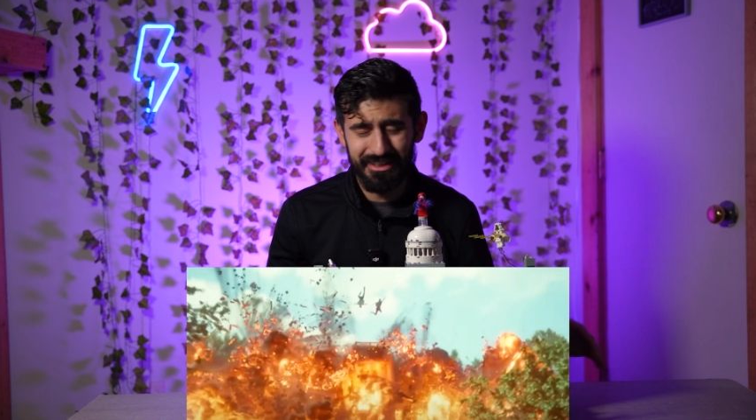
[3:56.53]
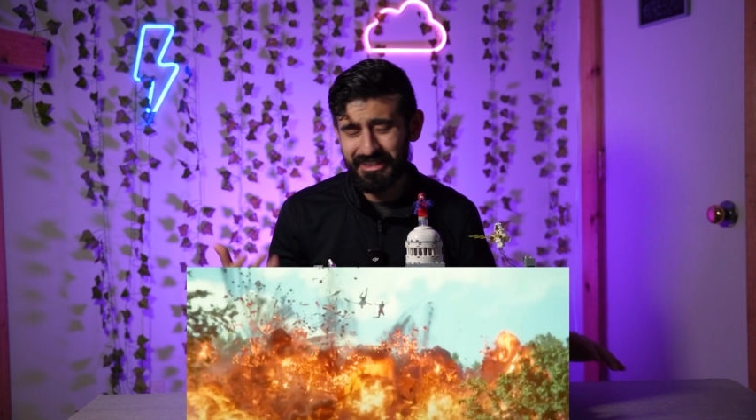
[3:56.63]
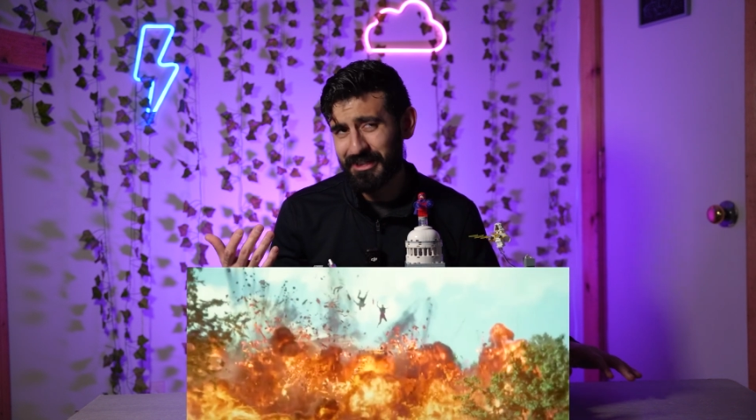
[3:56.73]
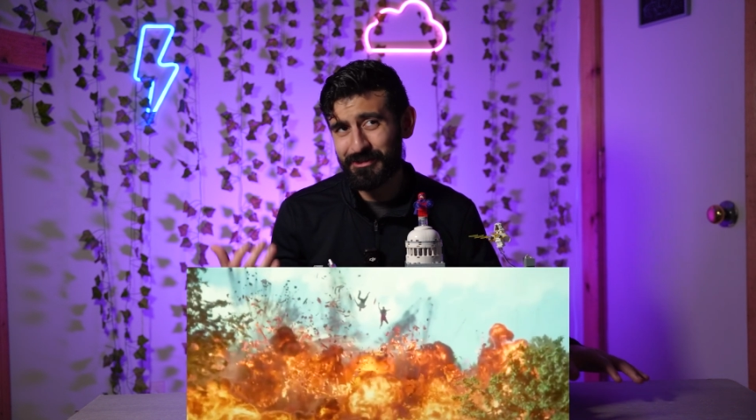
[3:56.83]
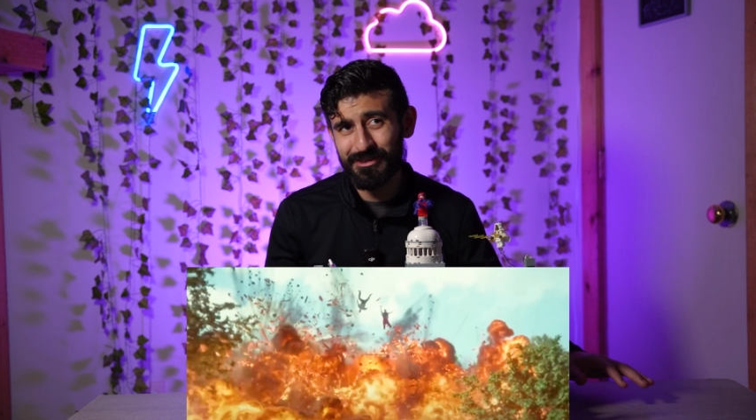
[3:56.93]
I
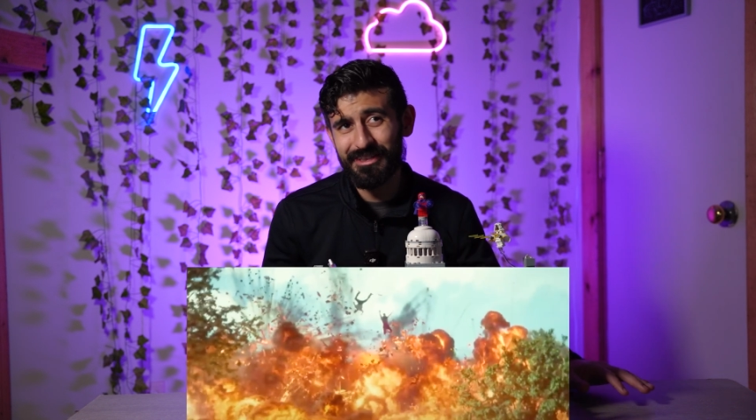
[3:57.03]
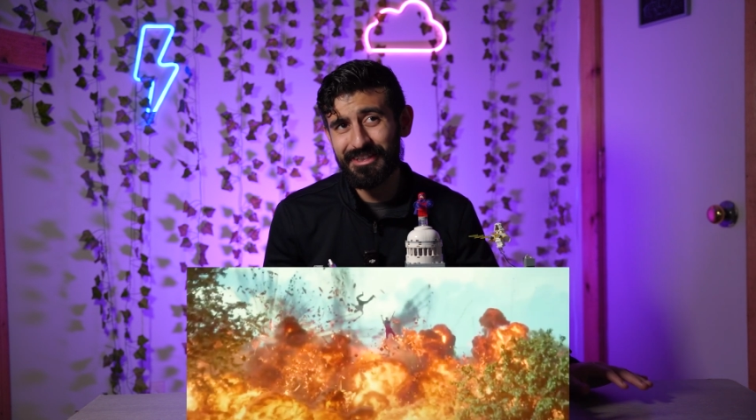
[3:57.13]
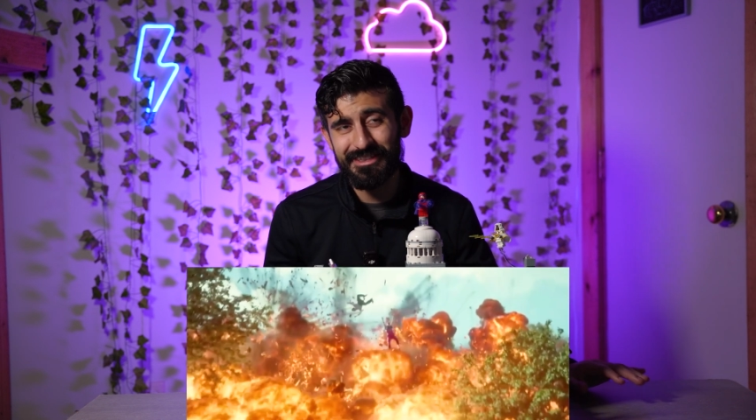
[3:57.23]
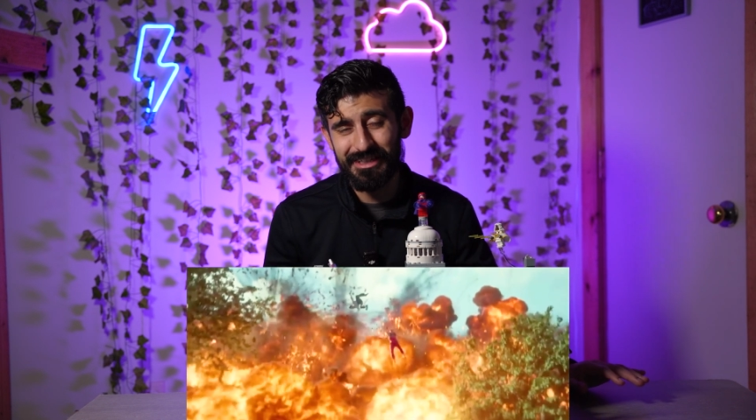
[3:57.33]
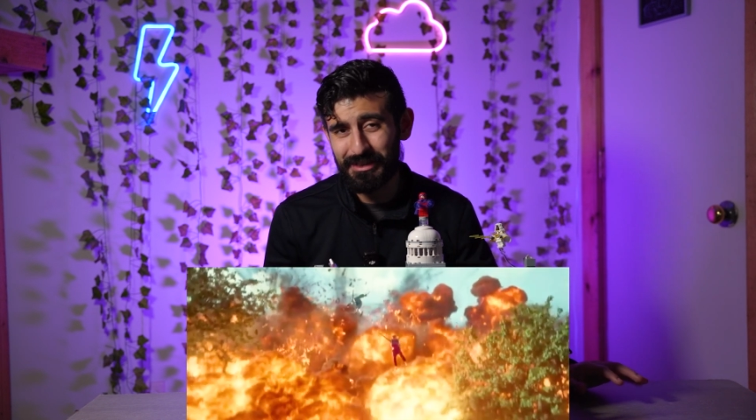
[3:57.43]
think that was in
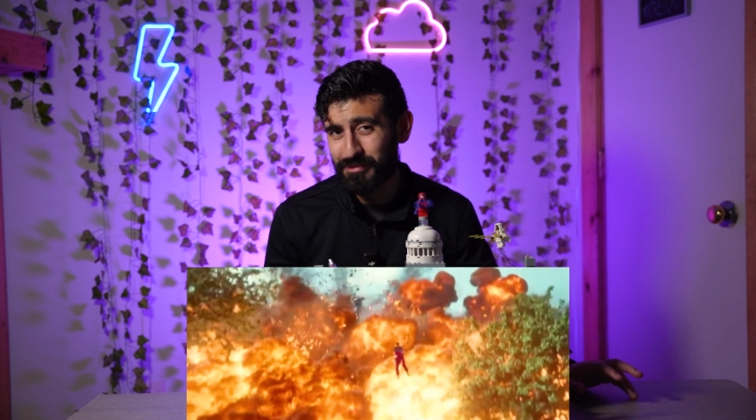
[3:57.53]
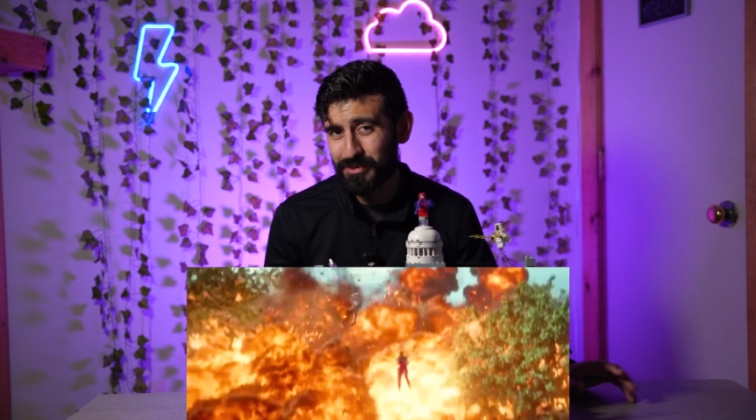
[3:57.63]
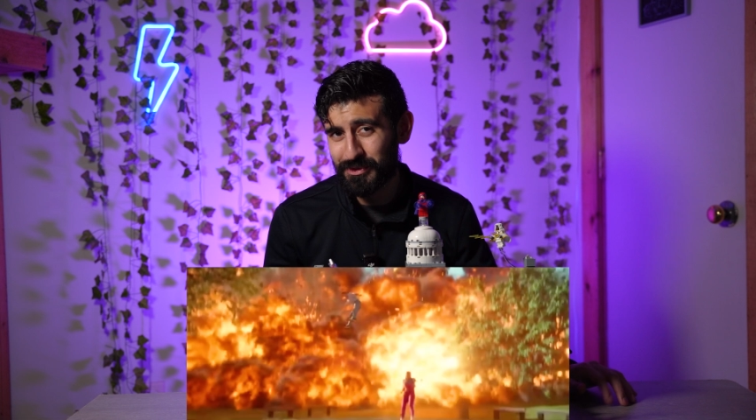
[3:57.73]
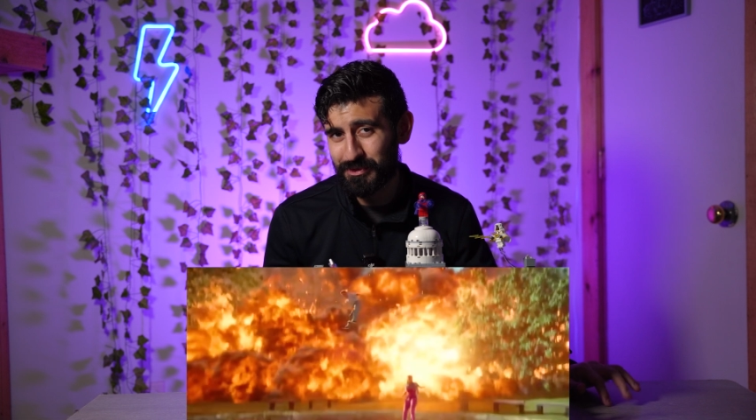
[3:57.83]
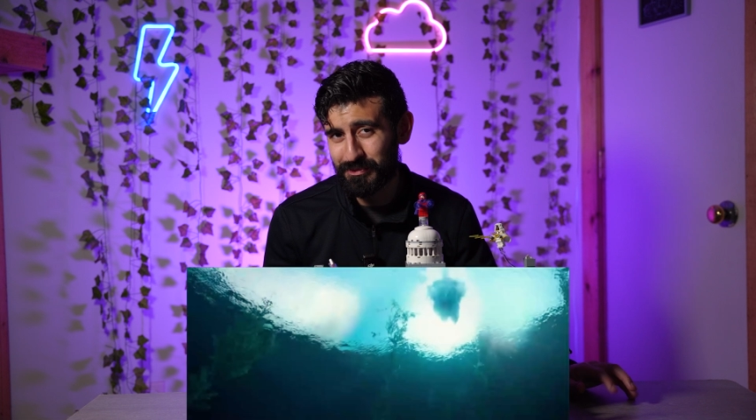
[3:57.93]
the
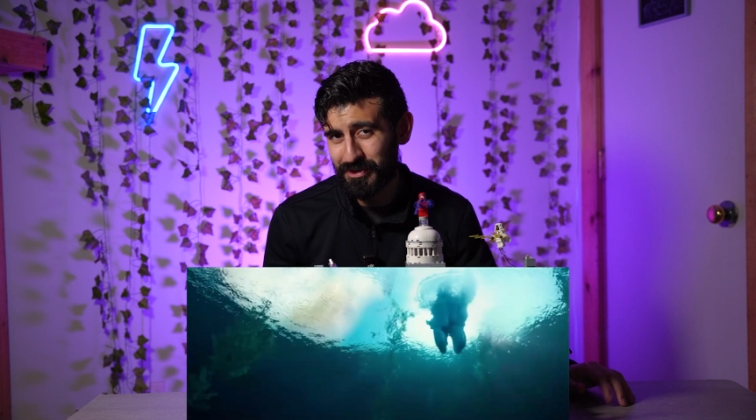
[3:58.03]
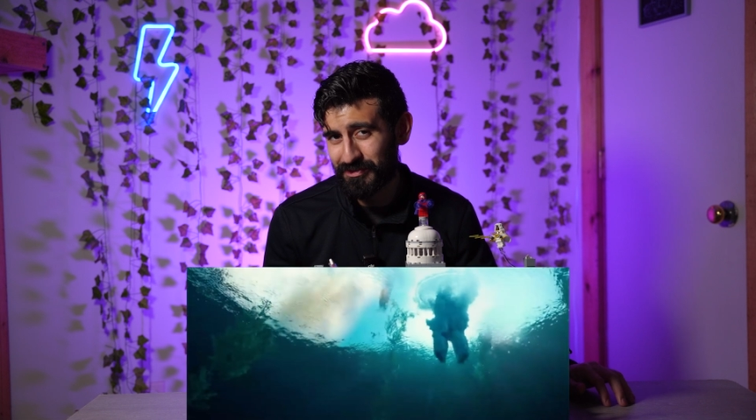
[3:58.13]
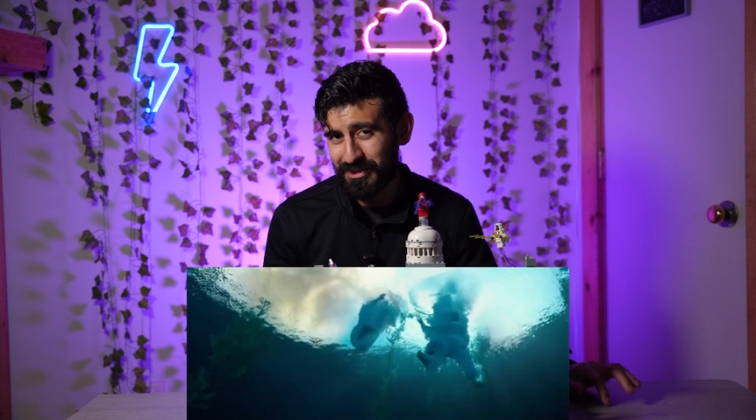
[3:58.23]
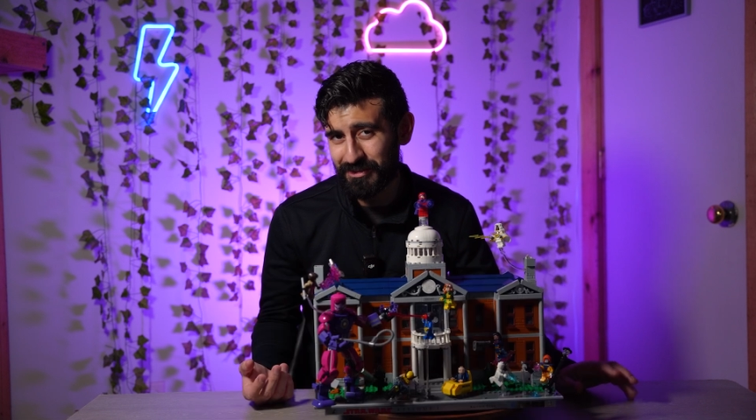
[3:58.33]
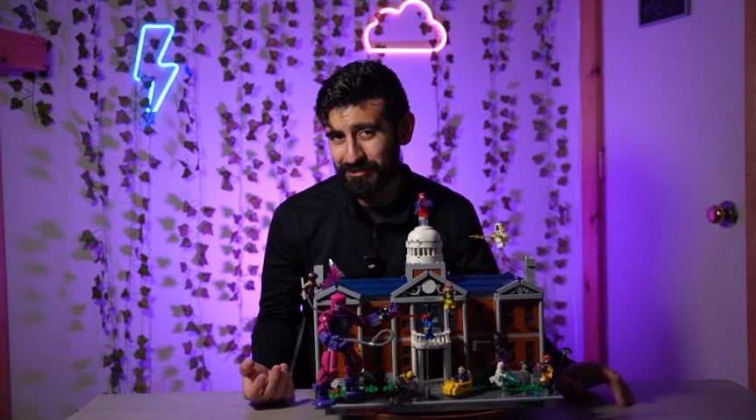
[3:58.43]
Deadpool
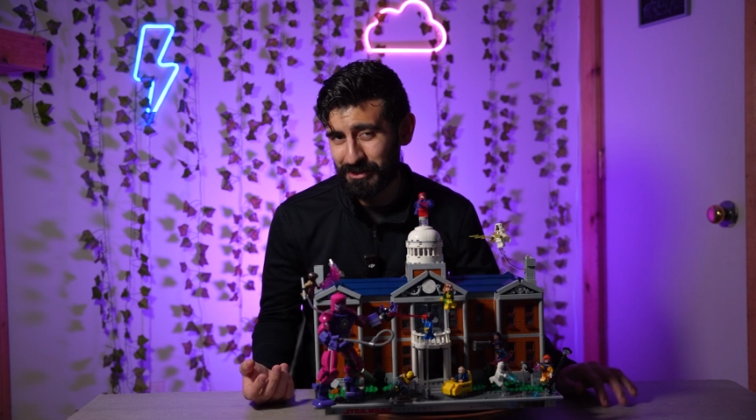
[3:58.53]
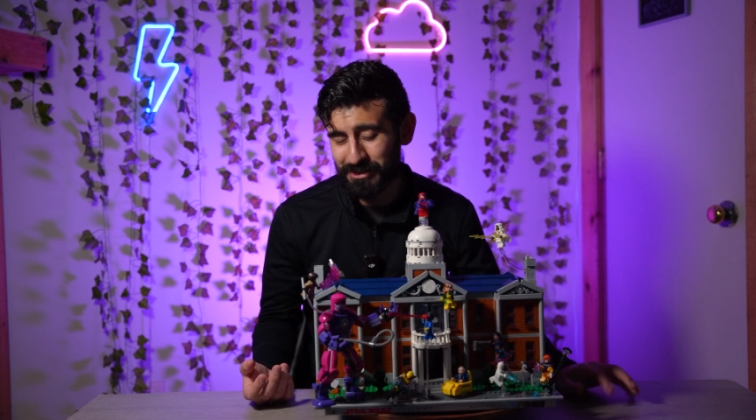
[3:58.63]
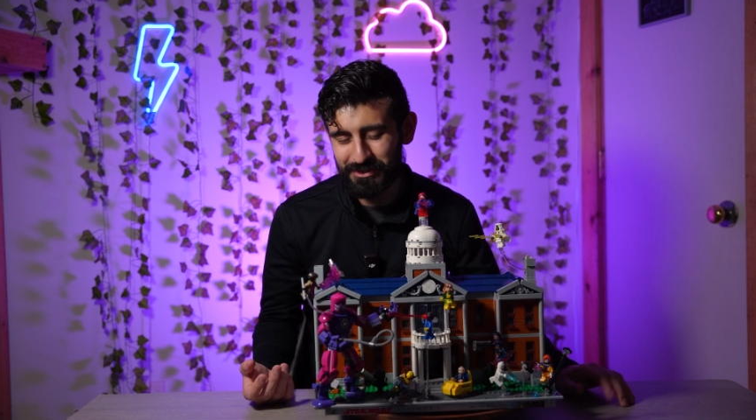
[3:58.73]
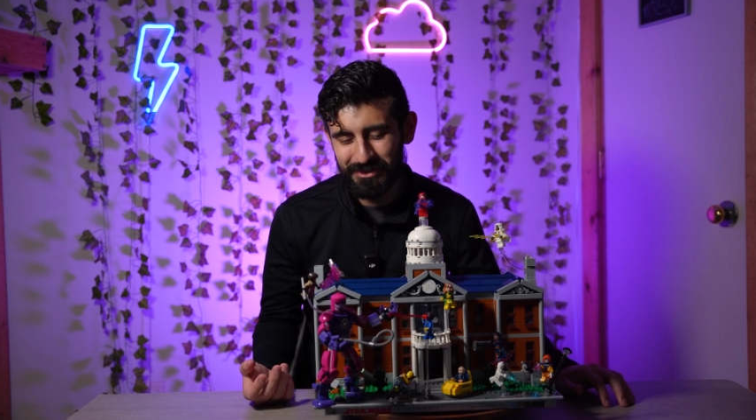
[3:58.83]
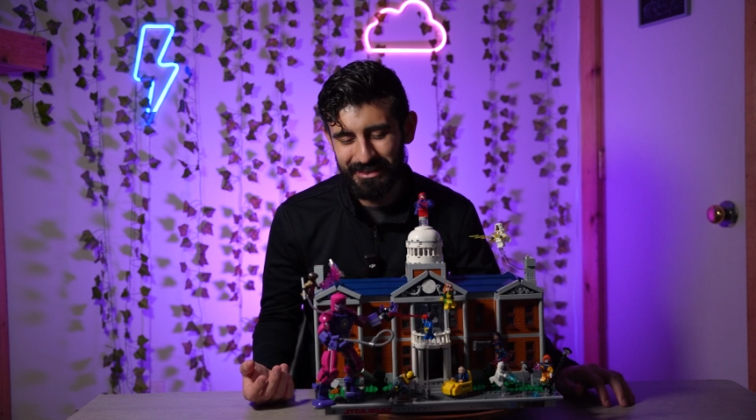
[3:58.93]
movie, the
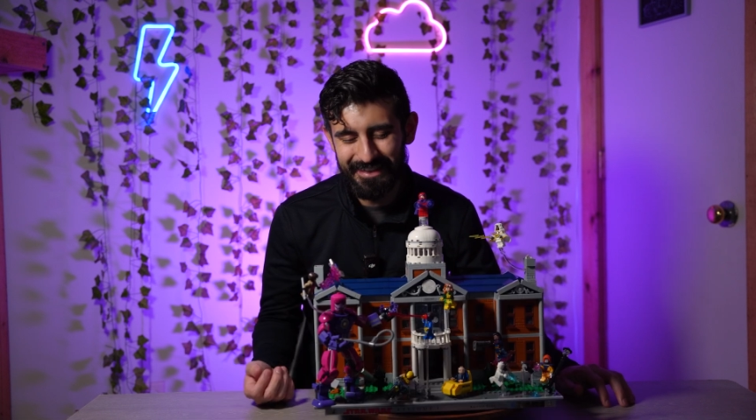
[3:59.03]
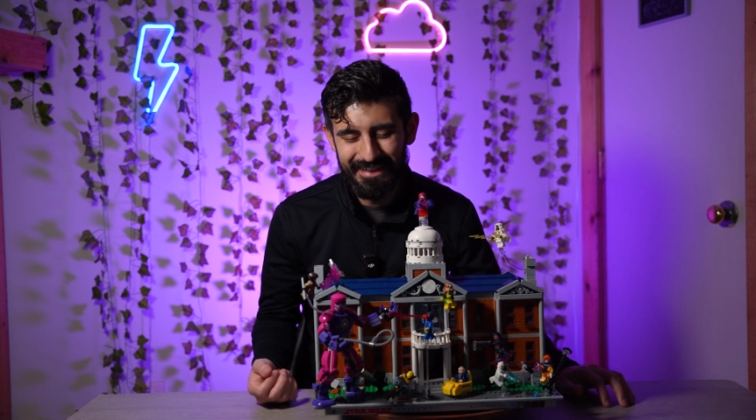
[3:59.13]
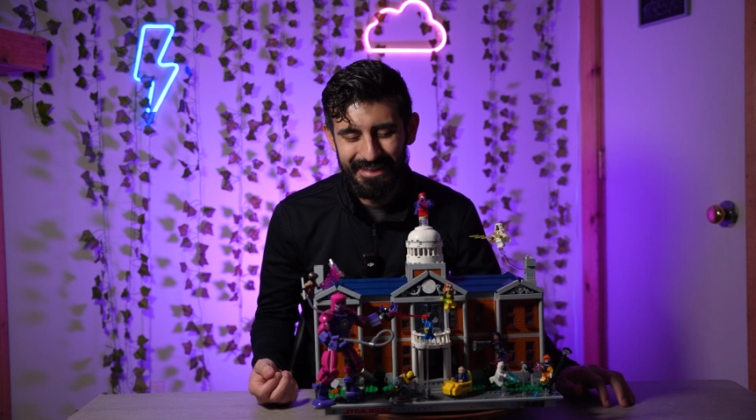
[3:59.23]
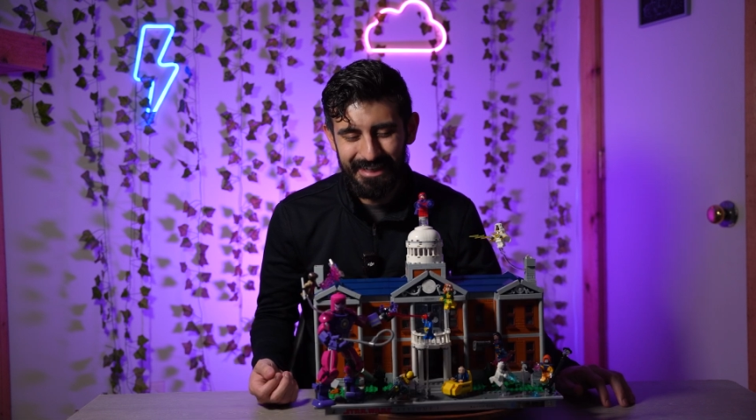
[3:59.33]
first one.